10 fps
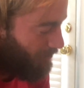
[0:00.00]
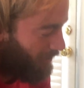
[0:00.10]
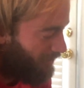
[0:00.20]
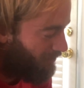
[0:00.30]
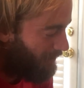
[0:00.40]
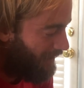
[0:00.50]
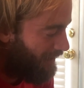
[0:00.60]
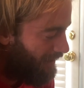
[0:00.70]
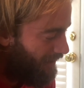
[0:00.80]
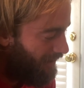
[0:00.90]

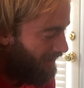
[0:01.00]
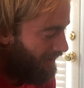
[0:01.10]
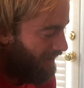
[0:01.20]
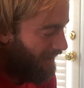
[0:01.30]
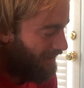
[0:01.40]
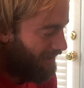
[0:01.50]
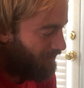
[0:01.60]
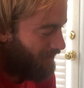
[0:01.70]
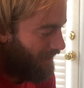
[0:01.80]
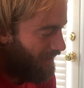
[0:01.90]
Benchmade
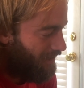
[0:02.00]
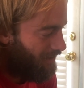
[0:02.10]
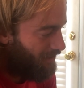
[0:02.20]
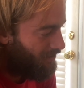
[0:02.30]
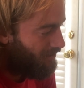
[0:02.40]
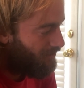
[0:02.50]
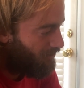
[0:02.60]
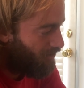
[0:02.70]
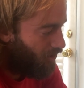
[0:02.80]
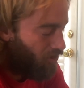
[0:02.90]
LFK
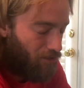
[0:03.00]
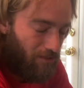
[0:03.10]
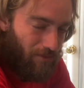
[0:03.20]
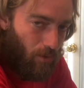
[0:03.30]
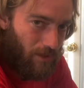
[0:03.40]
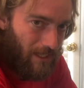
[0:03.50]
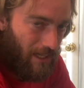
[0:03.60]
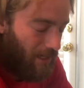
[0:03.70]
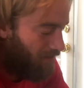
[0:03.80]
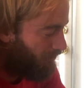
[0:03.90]
large folding
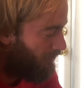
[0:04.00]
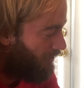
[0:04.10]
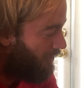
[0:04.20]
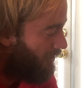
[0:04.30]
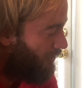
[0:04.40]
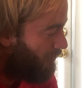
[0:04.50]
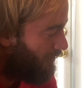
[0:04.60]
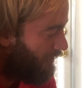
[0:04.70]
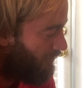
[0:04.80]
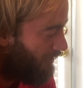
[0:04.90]
knife. So
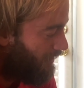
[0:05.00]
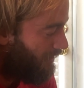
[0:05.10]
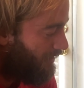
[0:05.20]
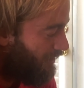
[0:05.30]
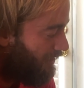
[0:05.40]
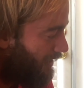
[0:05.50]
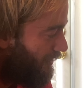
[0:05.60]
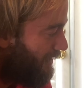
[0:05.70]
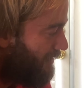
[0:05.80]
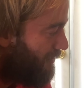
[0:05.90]
it has I
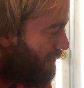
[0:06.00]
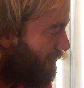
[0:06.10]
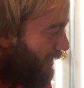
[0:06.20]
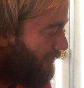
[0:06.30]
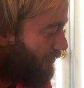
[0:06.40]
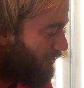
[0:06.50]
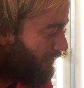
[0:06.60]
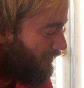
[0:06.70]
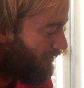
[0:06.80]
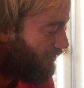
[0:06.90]
think it's a 5 or
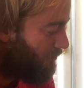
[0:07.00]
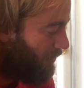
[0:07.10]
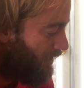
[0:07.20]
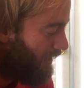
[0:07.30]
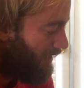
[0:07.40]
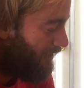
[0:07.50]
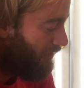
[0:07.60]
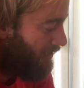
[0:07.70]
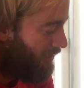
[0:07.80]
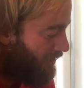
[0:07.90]
6 inch blade
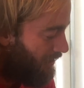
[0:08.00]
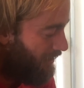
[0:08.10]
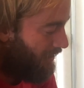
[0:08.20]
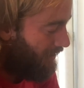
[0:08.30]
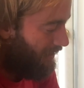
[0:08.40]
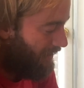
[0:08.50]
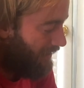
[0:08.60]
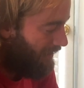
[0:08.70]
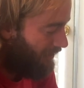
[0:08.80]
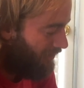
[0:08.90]

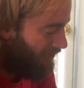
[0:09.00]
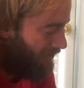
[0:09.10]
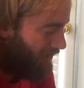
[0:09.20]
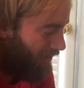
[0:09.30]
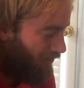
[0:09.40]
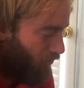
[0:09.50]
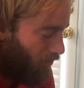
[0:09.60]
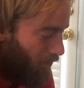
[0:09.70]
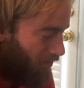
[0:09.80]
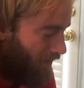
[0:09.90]
and then a
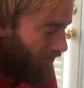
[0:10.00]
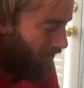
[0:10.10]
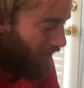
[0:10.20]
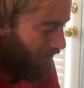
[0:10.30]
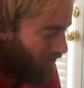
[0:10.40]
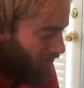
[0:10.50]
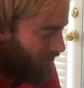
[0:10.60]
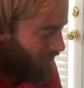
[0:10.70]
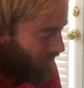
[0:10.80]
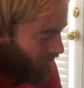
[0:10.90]
normal sized handle.
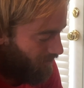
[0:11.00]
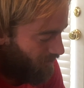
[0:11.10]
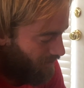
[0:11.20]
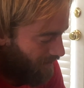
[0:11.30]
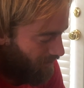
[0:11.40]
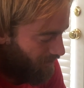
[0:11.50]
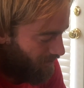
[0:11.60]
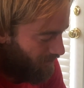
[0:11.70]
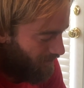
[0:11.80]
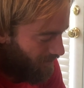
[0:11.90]
So as you can
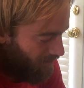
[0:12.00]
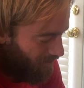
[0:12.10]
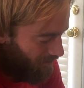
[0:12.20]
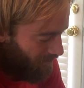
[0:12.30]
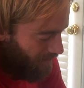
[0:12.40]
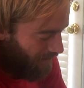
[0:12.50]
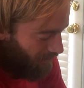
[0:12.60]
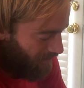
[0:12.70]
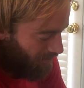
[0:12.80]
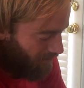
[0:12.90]
see, the
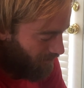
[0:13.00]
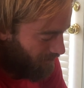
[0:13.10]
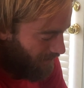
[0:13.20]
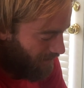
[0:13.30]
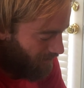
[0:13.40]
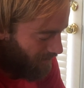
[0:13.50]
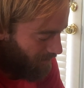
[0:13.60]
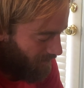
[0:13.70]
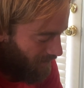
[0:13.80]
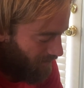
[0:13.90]
handle has a little tail that
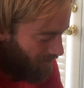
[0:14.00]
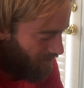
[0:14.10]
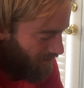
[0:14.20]
comes out.